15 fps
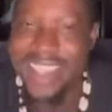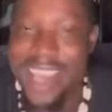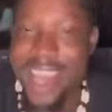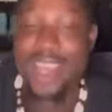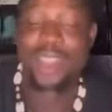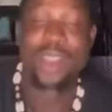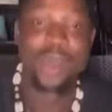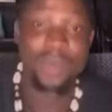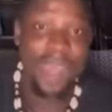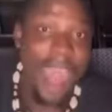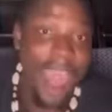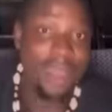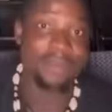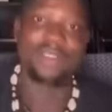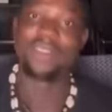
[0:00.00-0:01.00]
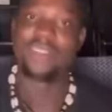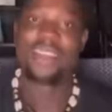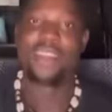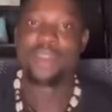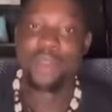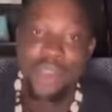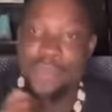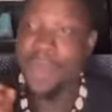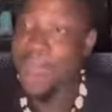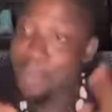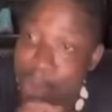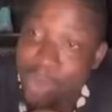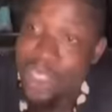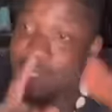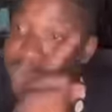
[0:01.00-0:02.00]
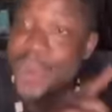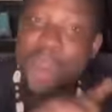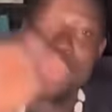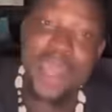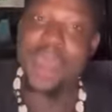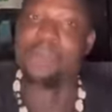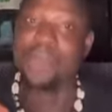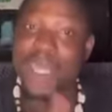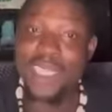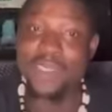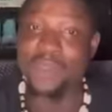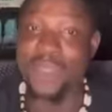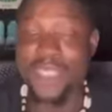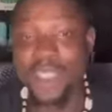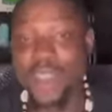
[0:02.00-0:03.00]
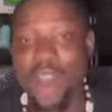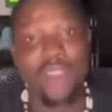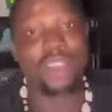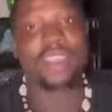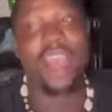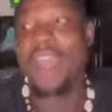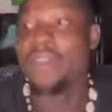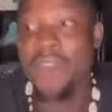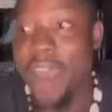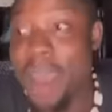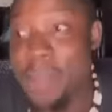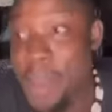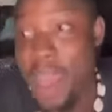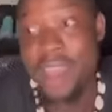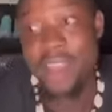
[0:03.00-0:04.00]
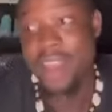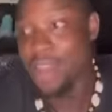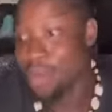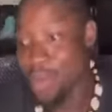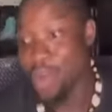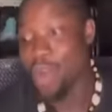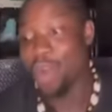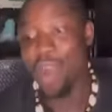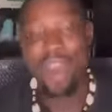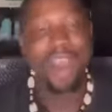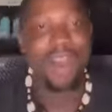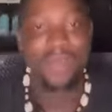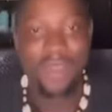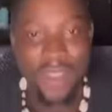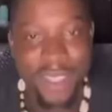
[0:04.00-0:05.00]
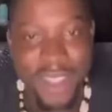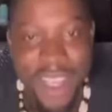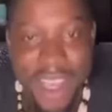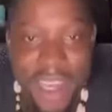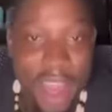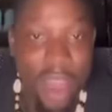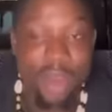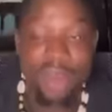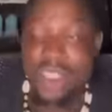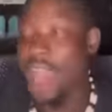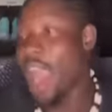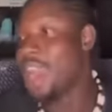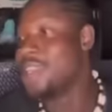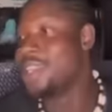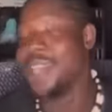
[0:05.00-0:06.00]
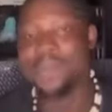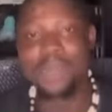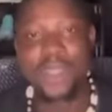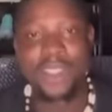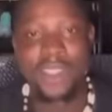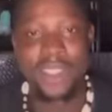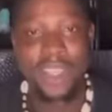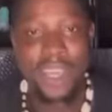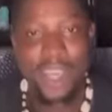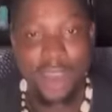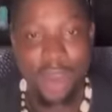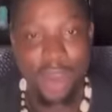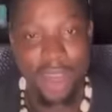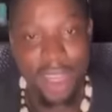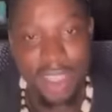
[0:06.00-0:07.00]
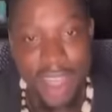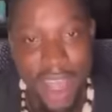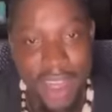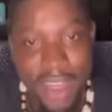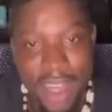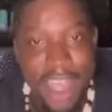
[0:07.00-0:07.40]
Sometimes, those my police friend, where they're plenty for station, I'll say, I'm for her bed. We'll go Oga office. Now I'm going to say, I ain't they busy. You understand?